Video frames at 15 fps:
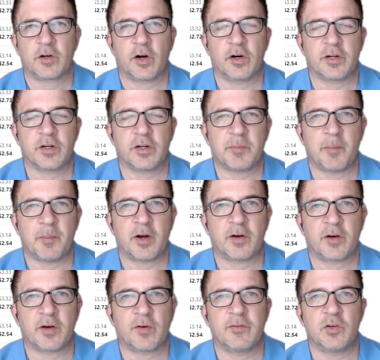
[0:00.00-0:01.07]
Currently, my mining
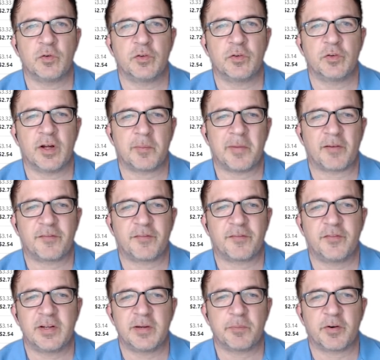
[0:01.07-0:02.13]
revenue is down about
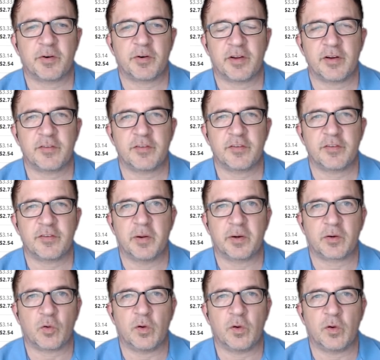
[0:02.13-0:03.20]
15% since
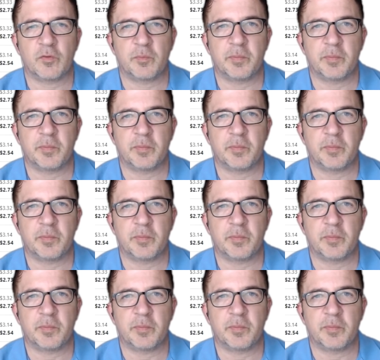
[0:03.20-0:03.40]
Bitcoin's